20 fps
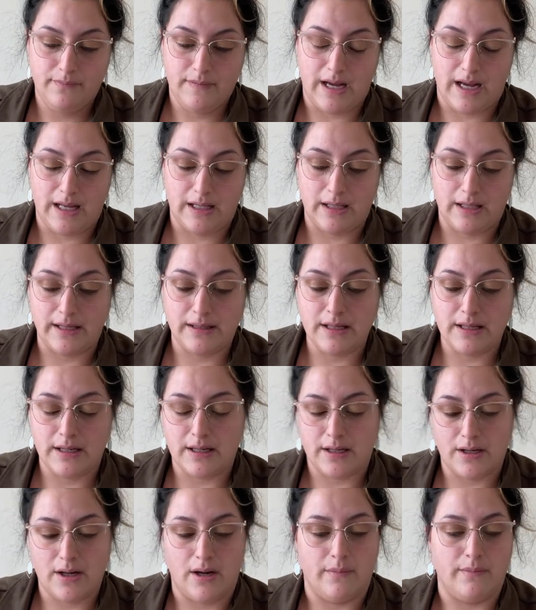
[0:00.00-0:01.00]
I like that
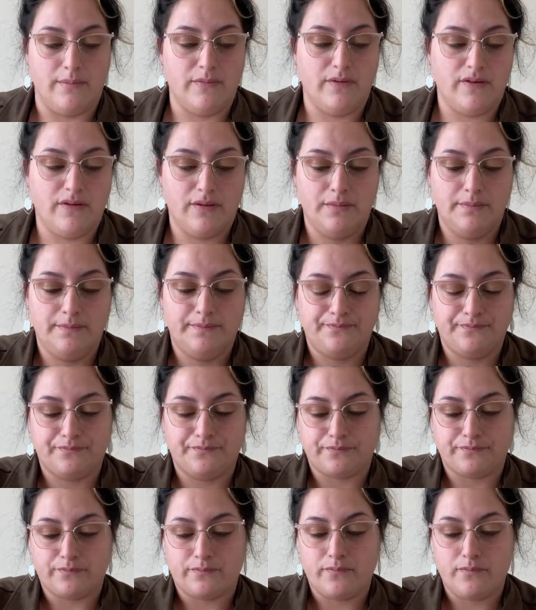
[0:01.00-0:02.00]
it comes
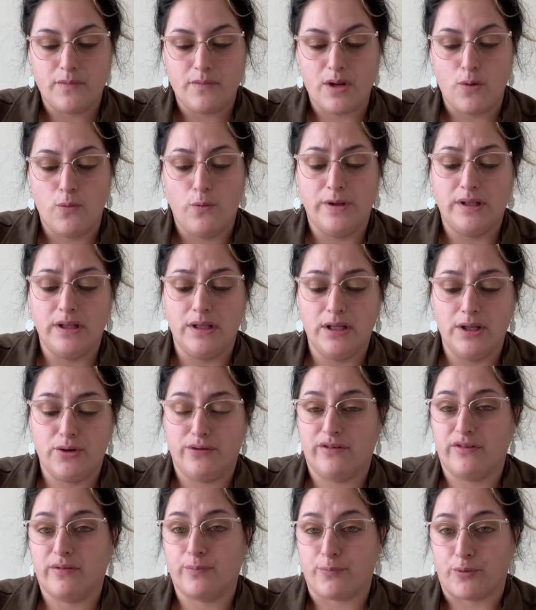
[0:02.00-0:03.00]
with a little
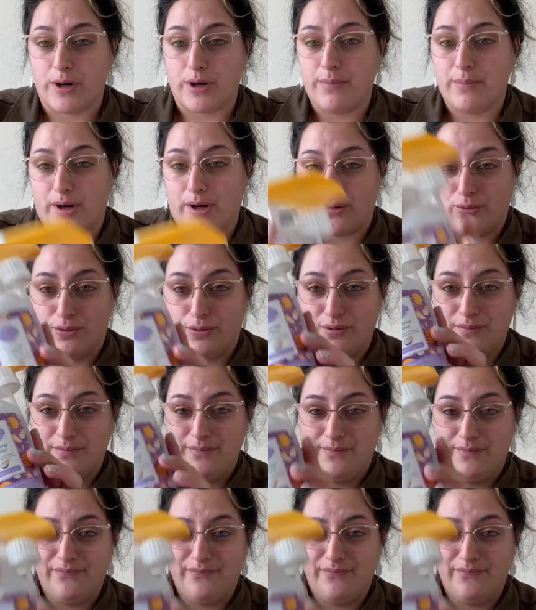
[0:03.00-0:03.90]
spray bottle.